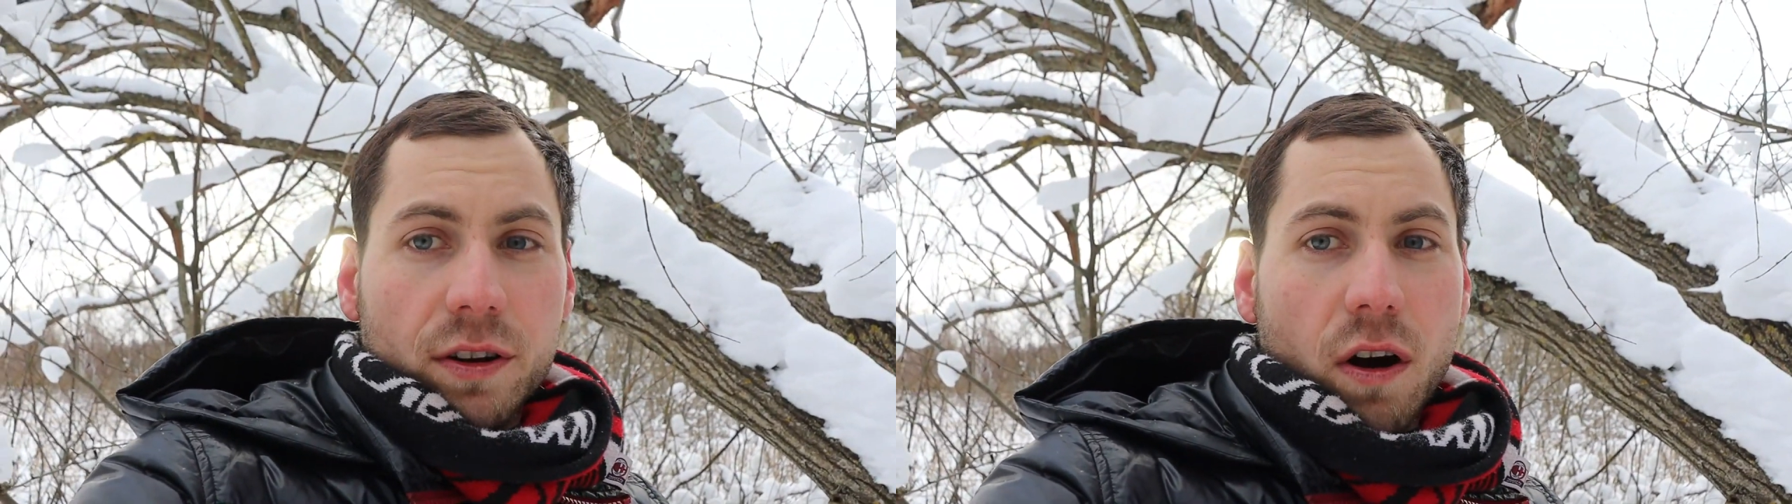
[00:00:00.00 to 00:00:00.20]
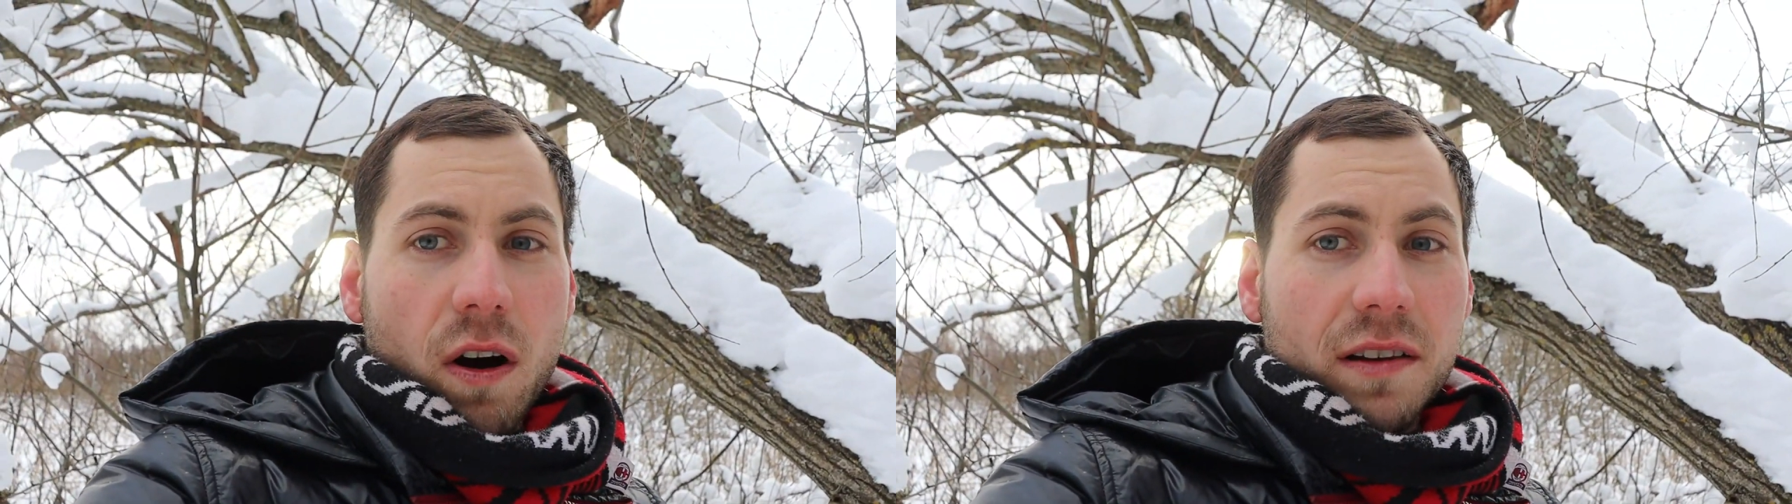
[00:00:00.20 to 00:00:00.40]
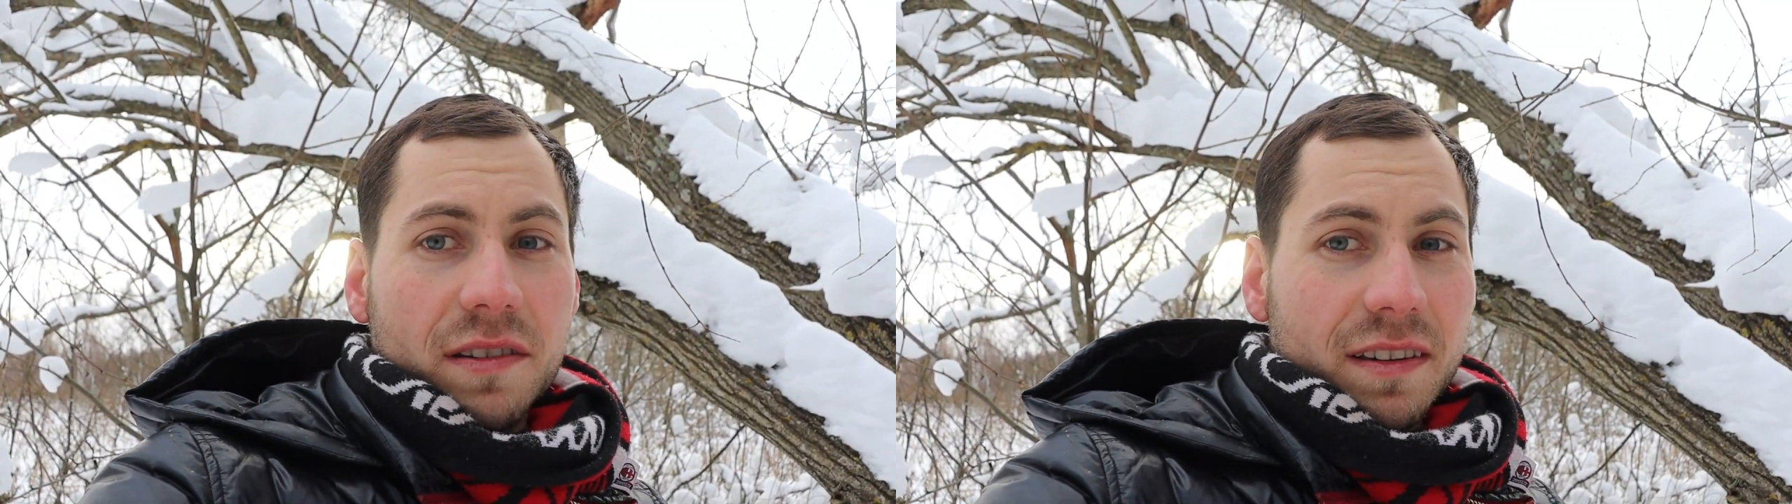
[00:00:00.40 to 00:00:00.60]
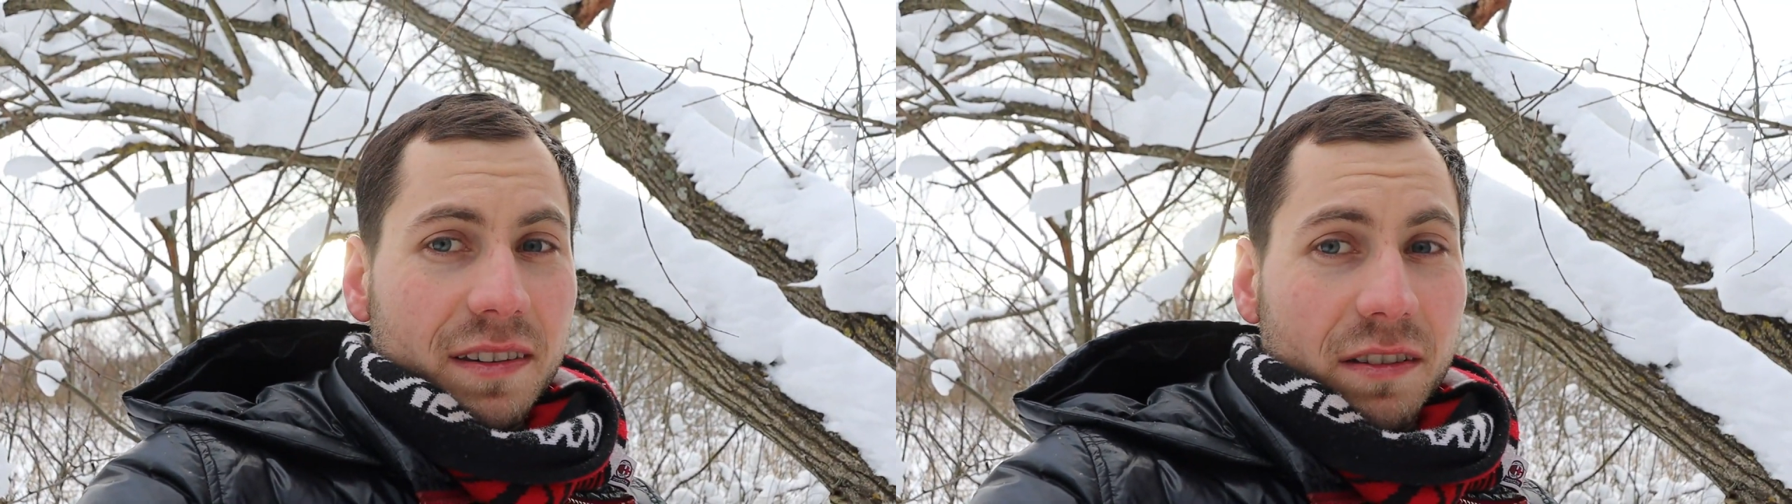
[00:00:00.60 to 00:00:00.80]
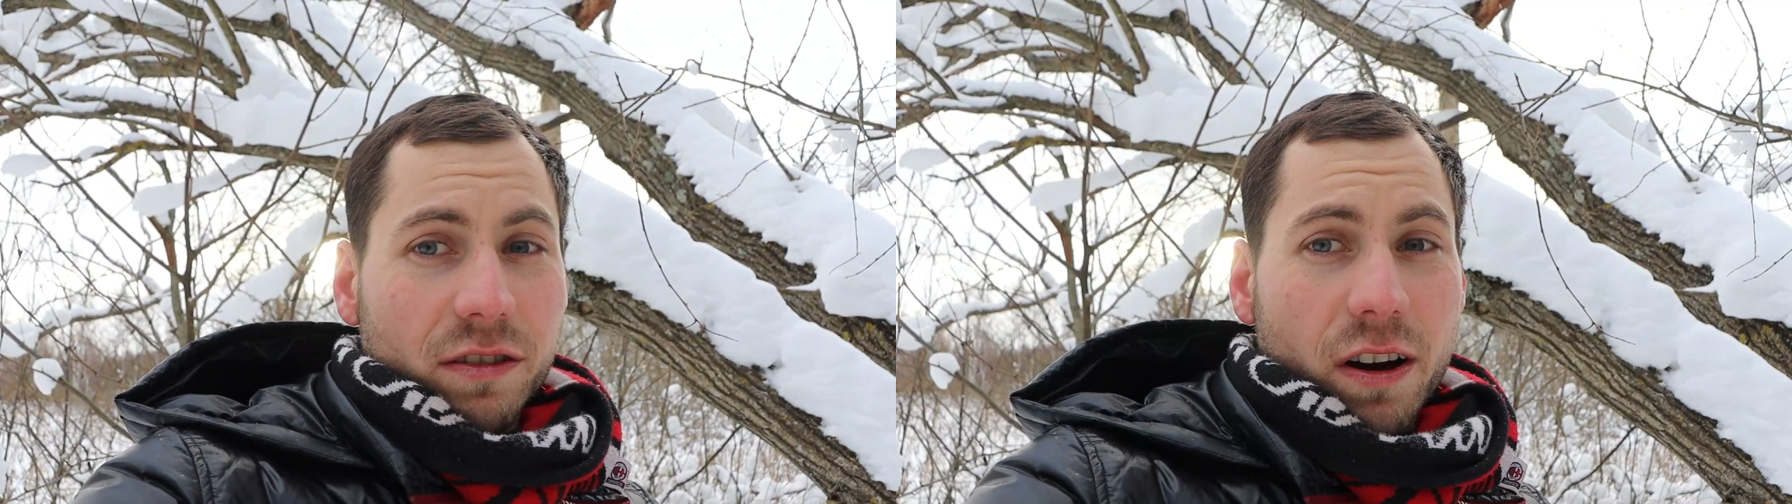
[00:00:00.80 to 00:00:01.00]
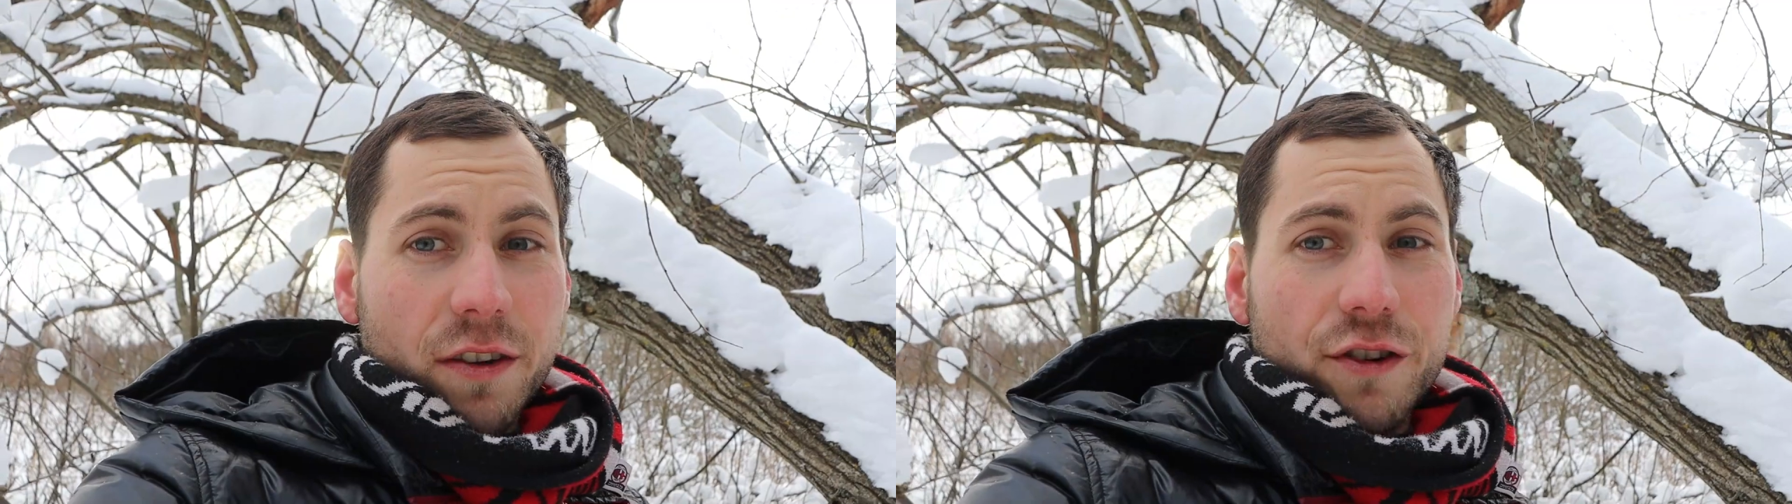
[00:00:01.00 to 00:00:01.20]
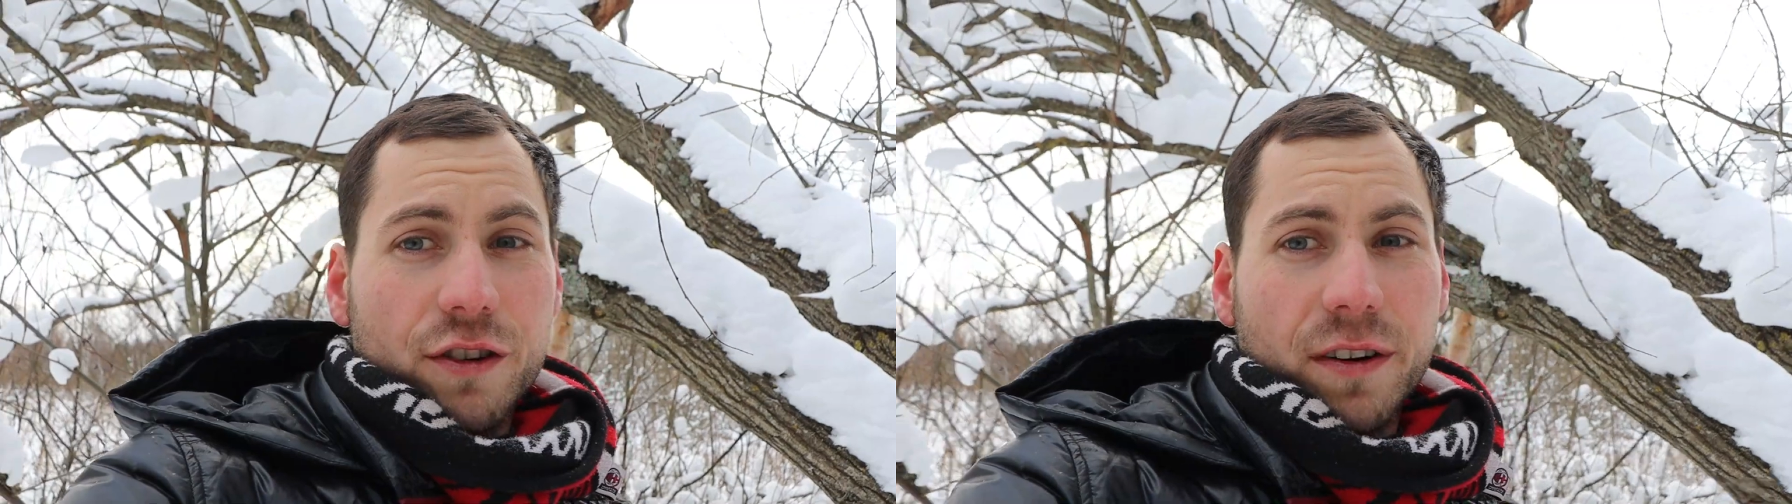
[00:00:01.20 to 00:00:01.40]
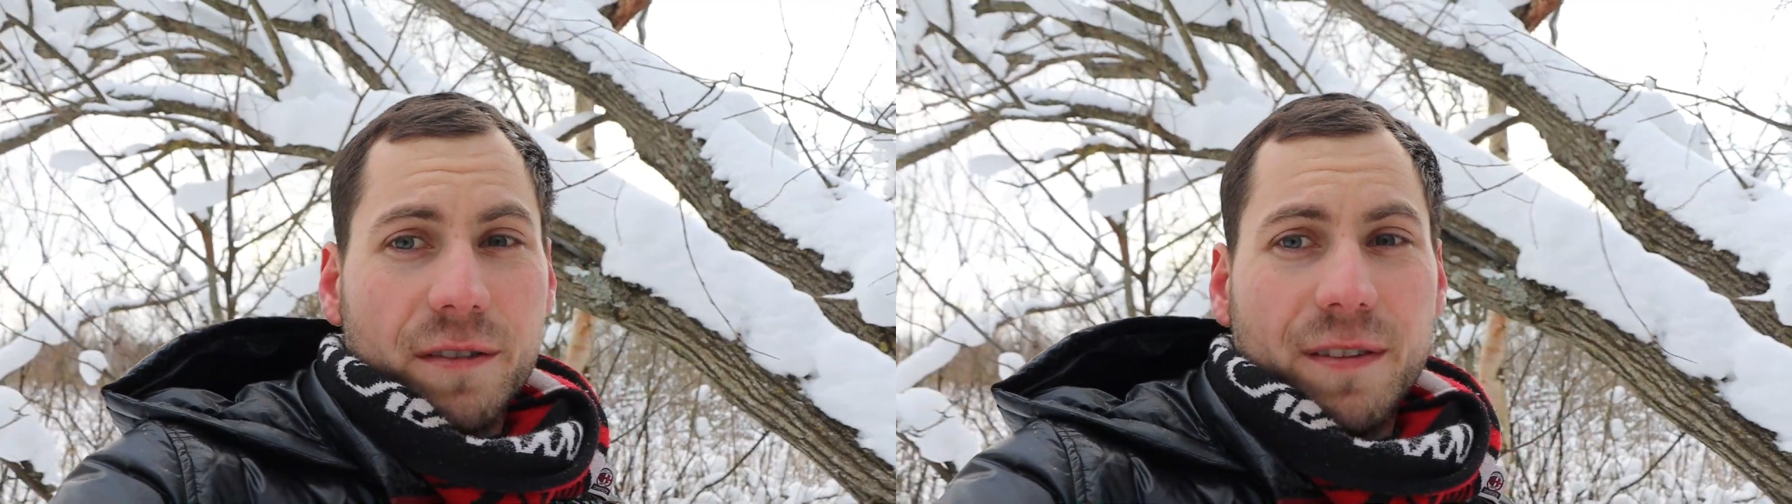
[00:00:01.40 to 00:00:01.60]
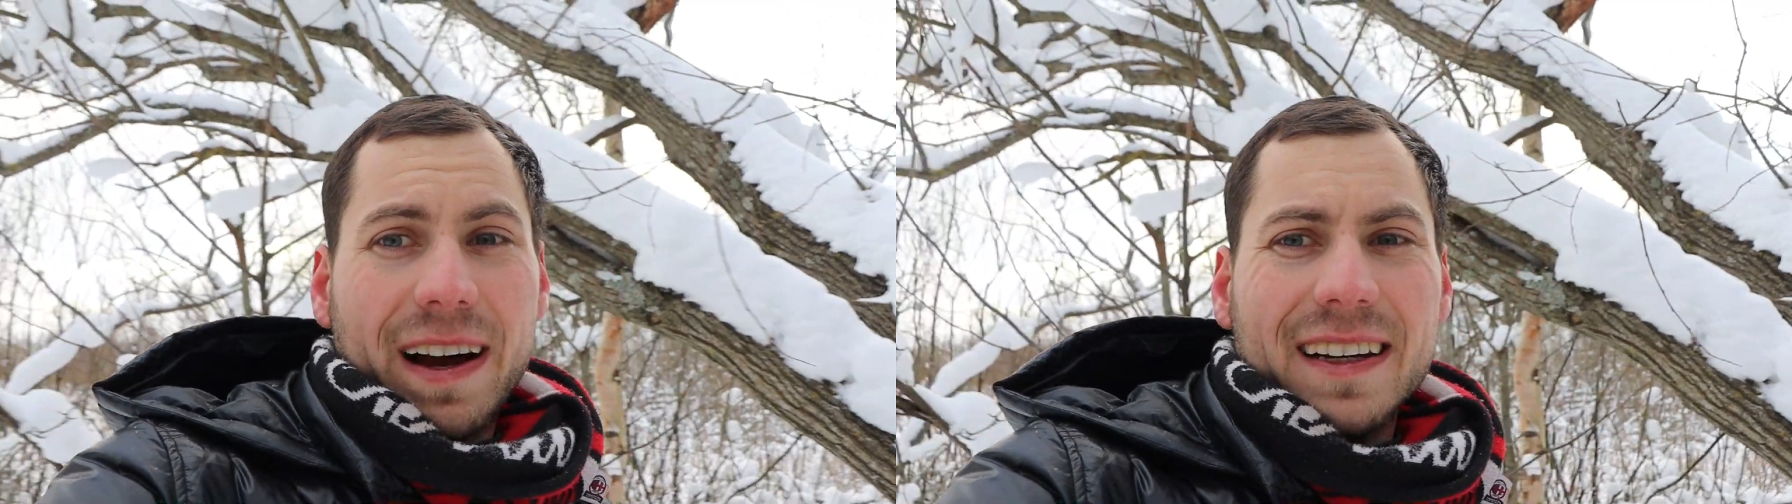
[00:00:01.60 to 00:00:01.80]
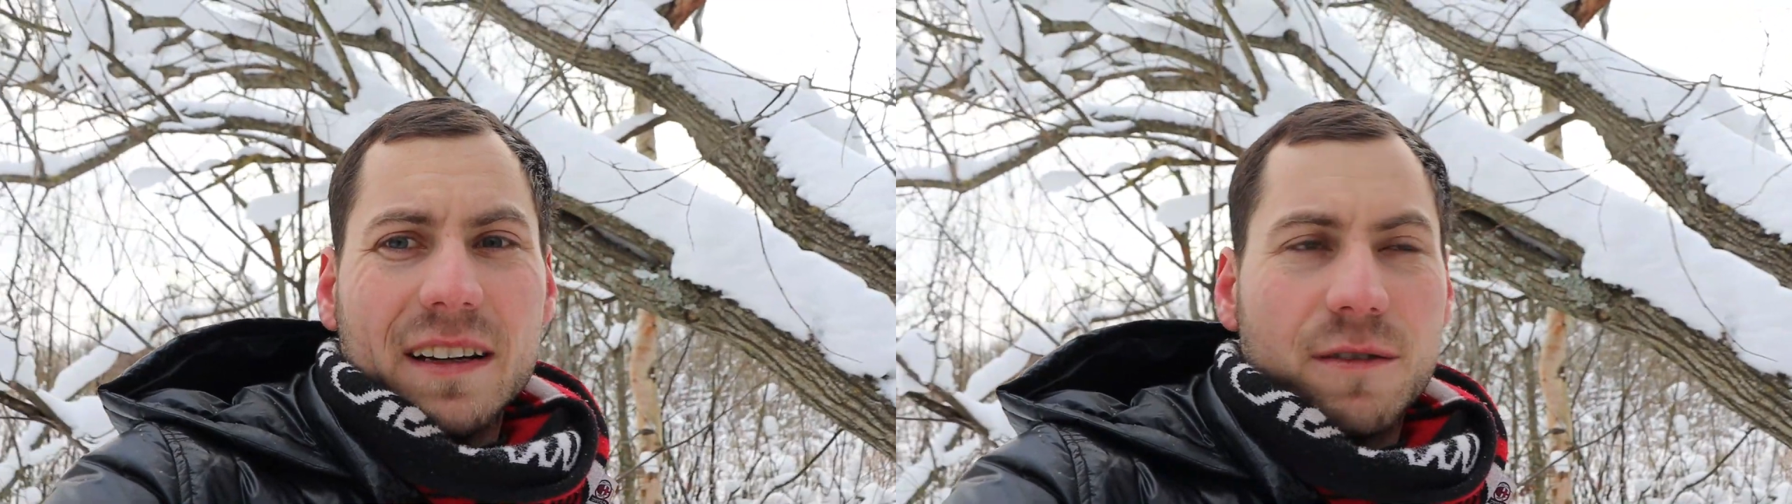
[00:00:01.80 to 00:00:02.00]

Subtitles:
causes these countries are fighting